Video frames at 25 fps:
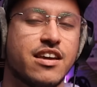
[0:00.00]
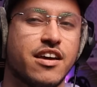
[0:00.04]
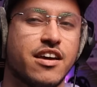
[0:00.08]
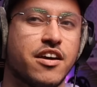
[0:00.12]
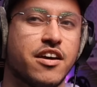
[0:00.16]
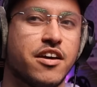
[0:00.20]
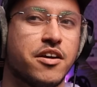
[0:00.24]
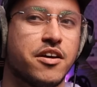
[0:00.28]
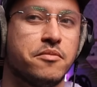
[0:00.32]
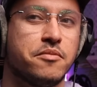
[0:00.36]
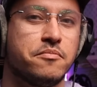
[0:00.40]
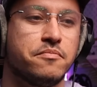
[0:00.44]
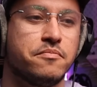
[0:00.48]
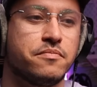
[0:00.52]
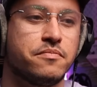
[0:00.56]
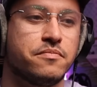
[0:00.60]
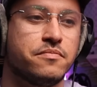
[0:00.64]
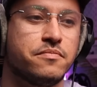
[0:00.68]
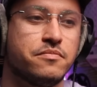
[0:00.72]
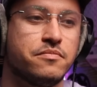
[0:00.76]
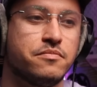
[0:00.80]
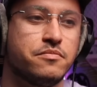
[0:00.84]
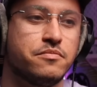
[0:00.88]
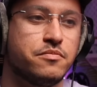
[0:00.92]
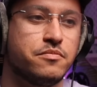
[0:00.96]

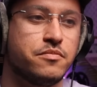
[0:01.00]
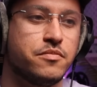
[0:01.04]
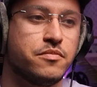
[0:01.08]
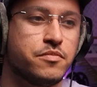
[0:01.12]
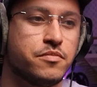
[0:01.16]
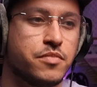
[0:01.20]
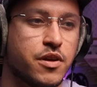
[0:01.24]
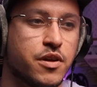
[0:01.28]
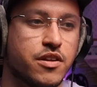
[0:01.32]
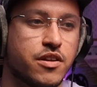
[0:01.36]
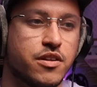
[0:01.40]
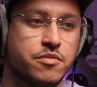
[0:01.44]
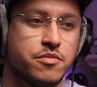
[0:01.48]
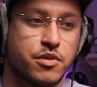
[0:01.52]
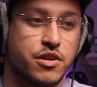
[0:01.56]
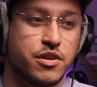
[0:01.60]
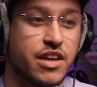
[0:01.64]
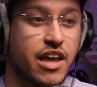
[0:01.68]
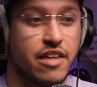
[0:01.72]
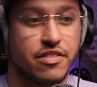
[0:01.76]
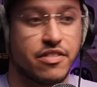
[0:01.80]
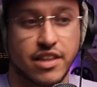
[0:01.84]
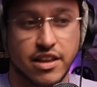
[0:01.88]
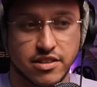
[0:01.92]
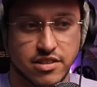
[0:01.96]
But
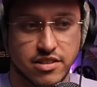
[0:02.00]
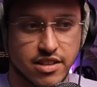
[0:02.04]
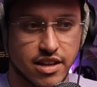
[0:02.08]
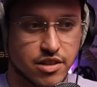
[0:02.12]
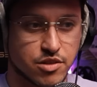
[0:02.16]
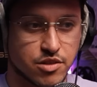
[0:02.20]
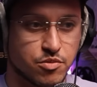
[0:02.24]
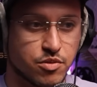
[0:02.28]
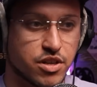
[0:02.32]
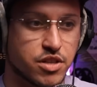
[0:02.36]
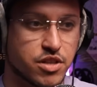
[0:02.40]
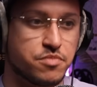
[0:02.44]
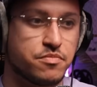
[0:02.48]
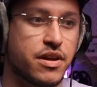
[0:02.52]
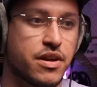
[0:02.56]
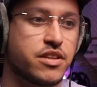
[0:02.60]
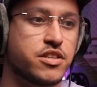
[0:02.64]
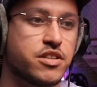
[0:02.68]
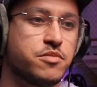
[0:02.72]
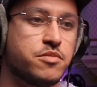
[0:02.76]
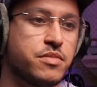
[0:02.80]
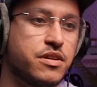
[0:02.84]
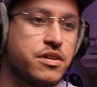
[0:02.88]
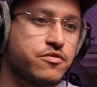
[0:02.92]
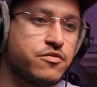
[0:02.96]
yeah, that's what it's
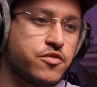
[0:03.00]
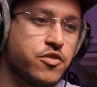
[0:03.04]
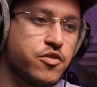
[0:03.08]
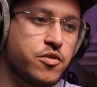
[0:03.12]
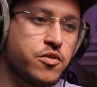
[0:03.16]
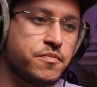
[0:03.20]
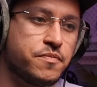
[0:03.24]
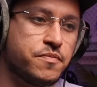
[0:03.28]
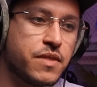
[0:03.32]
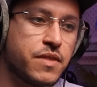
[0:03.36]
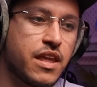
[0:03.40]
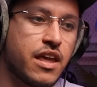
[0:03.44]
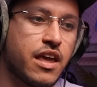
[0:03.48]
meant to be for.